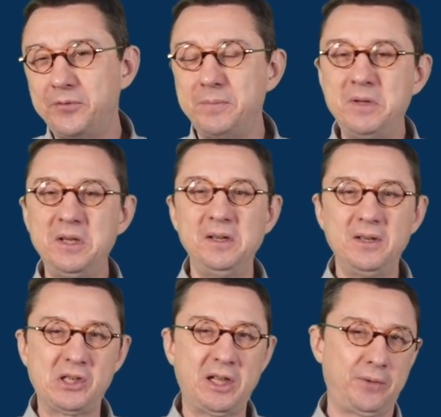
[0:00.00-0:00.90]
for me,
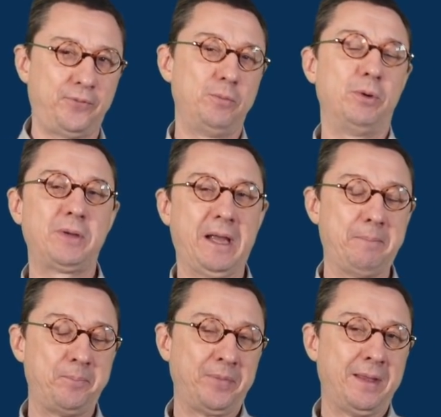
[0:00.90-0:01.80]
it's like a football game,